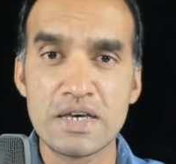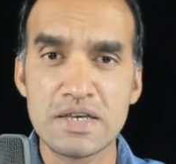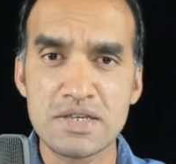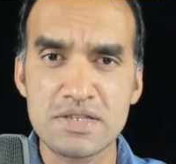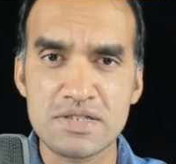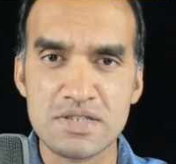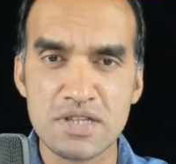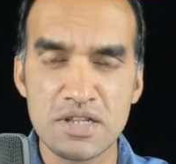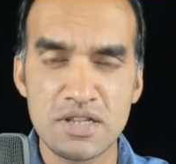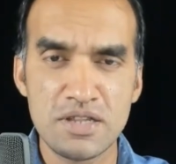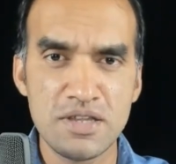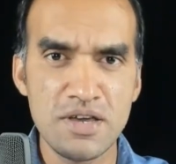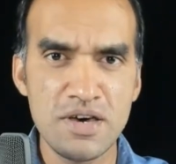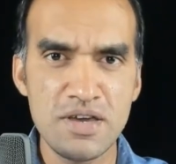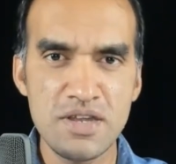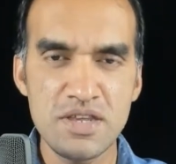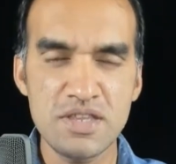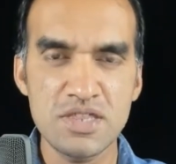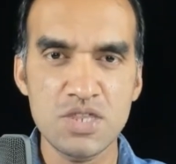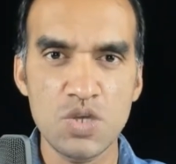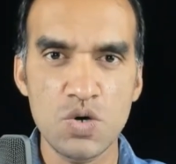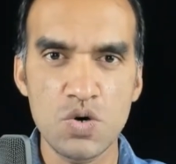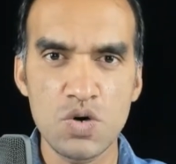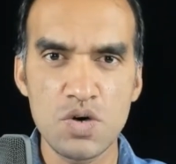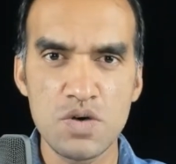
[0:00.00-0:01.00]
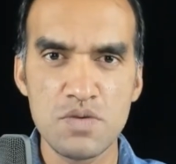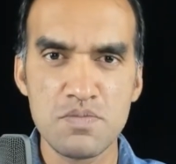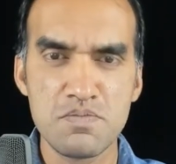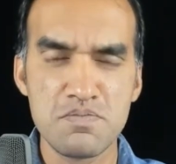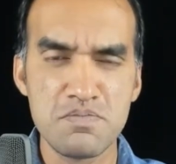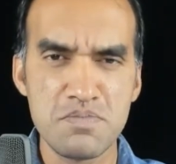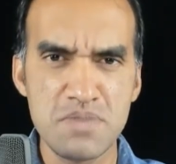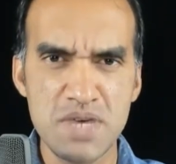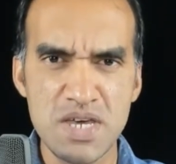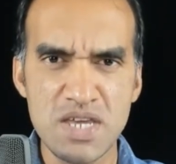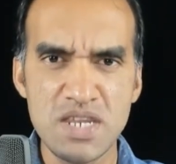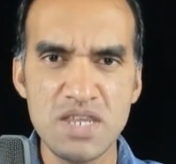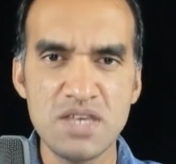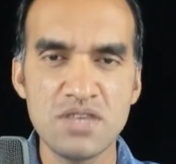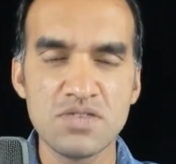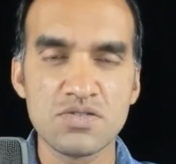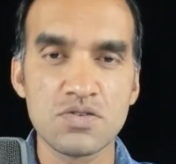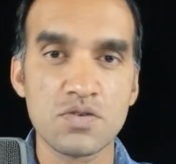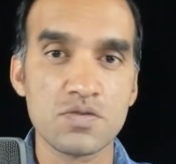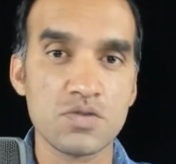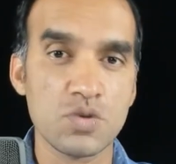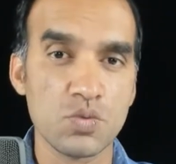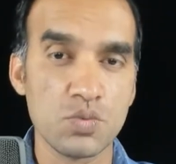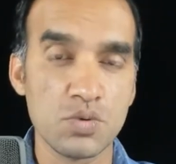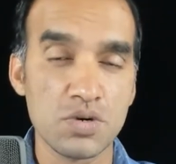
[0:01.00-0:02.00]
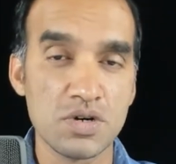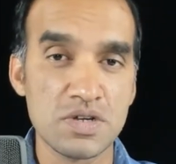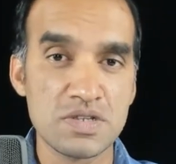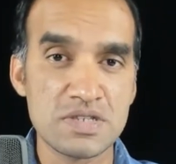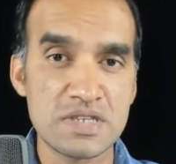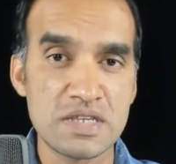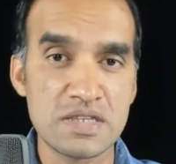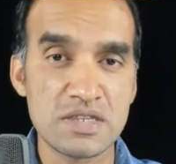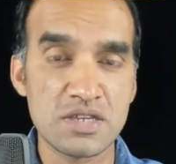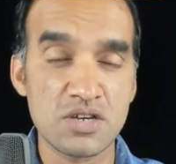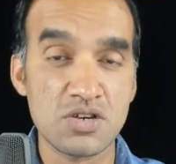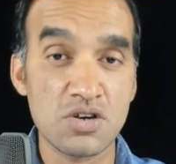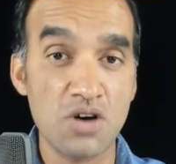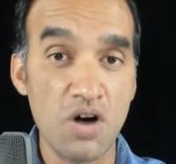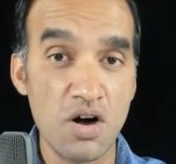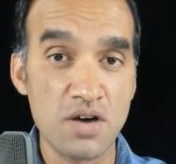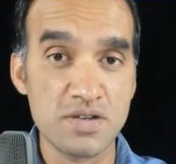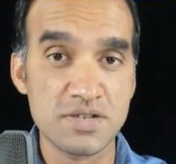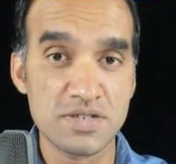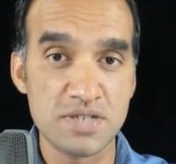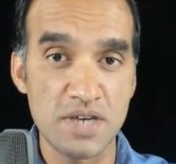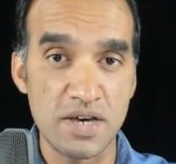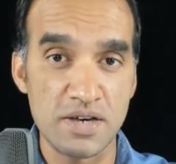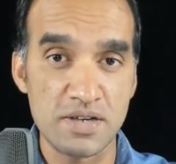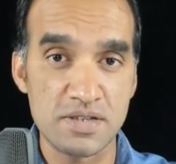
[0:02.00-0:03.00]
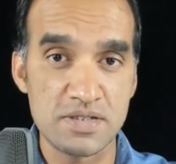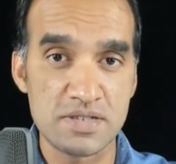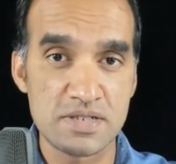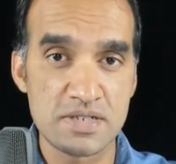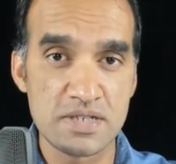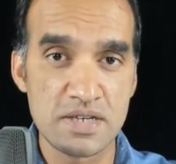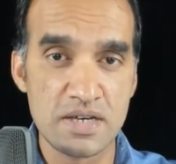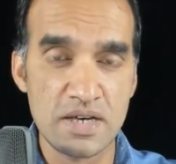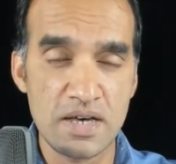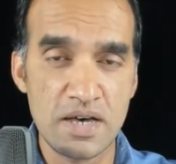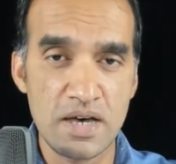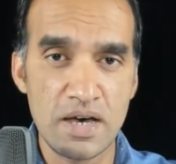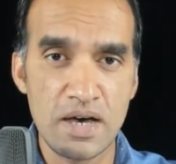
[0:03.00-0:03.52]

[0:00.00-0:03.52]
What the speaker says: is learning the meanings of the words in the context.